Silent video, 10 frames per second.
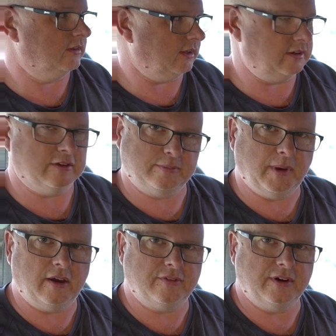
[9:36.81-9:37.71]
than your
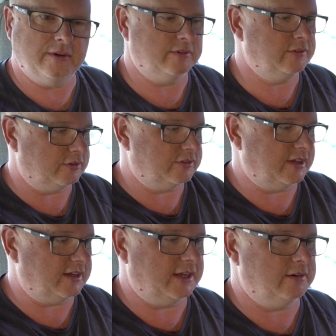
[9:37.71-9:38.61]
smartphone just
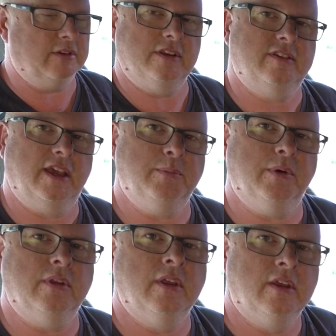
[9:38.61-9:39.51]
sat here on the
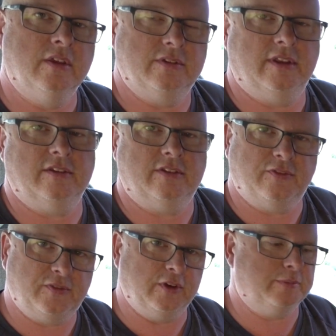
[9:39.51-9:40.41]
table? So that's the
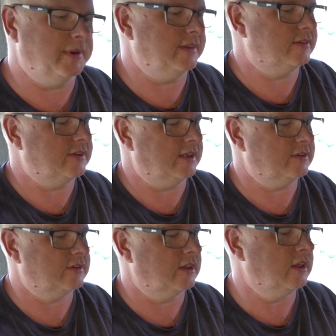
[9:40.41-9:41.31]
first bit of the
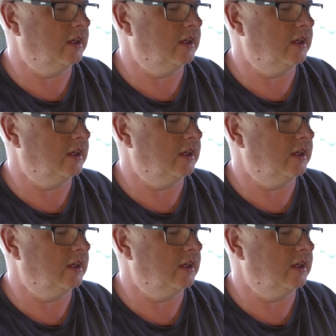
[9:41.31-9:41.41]
test.